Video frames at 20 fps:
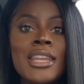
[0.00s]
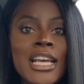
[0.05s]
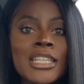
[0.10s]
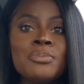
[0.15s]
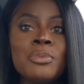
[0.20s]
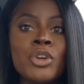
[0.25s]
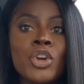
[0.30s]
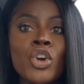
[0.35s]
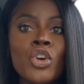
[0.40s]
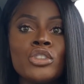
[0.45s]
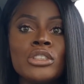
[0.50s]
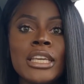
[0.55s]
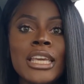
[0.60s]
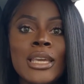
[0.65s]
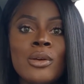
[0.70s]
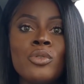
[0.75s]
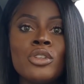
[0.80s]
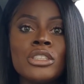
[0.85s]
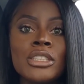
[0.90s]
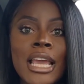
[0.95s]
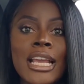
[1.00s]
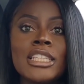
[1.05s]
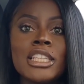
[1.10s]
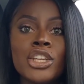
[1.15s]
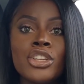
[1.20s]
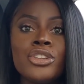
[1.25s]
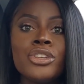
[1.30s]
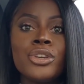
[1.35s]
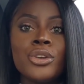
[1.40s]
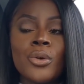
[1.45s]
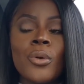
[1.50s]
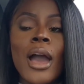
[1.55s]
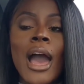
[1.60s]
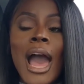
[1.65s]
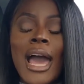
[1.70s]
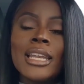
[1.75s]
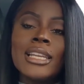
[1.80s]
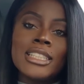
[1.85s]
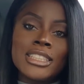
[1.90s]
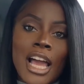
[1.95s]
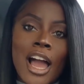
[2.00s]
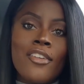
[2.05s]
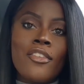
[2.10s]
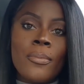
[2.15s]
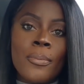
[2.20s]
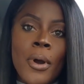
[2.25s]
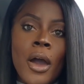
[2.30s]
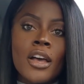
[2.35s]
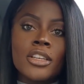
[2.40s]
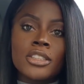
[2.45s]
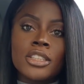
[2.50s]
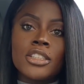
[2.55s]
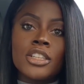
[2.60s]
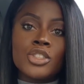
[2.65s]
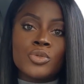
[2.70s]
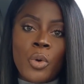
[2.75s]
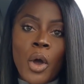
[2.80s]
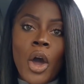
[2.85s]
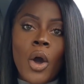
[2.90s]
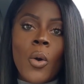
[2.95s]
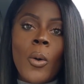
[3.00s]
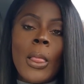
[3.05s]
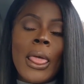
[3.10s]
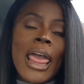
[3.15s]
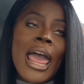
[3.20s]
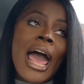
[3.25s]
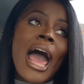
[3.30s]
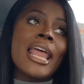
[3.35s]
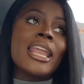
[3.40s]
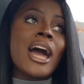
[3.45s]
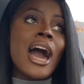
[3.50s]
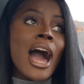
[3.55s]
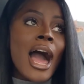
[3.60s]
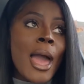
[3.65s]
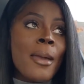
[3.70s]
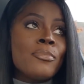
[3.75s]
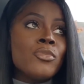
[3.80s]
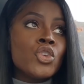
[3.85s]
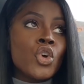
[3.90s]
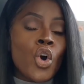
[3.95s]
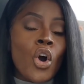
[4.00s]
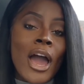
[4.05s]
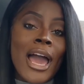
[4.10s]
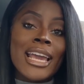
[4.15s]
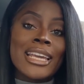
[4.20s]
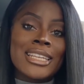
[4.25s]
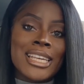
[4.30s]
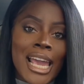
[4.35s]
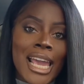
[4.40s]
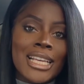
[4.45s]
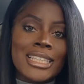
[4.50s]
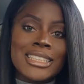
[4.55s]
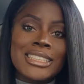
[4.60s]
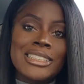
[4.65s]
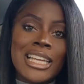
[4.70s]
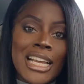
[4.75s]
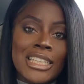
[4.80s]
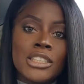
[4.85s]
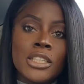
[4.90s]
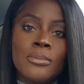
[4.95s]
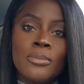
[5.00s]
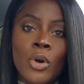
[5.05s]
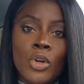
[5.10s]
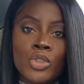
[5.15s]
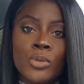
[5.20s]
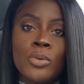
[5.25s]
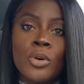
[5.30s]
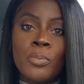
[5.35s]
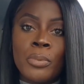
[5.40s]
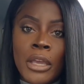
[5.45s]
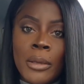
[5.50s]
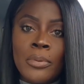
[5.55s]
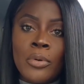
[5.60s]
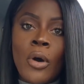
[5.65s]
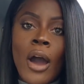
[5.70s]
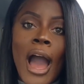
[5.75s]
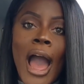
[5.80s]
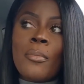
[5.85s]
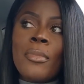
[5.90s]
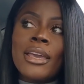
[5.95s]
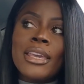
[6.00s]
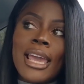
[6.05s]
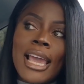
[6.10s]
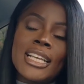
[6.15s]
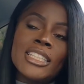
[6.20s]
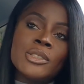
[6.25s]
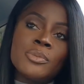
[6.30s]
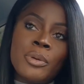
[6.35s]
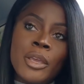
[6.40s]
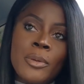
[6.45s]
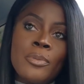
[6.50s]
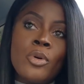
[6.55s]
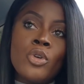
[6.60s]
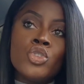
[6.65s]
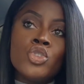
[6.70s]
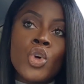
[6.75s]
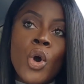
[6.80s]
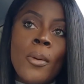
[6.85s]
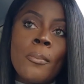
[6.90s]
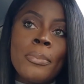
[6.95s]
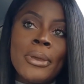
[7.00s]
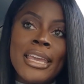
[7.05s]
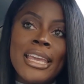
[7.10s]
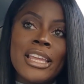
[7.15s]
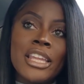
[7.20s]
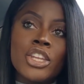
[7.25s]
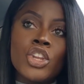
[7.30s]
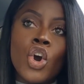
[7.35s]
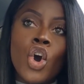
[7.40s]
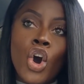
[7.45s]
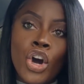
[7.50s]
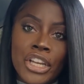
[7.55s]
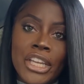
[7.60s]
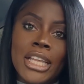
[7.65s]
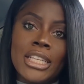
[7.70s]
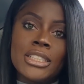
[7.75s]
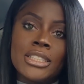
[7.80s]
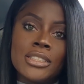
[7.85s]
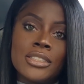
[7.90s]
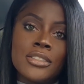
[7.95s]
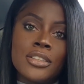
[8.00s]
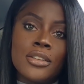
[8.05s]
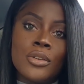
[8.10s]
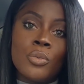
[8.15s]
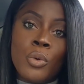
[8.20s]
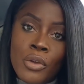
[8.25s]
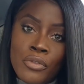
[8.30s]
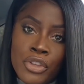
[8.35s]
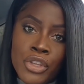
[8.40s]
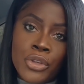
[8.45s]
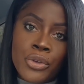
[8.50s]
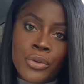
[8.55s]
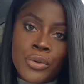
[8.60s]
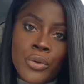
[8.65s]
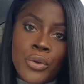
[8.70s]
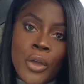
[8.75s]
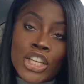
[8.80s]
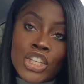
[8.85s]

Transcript: That's because he was dating you and this other person as well. And I'm not against dating multiple people. I'm against people not being honest with you.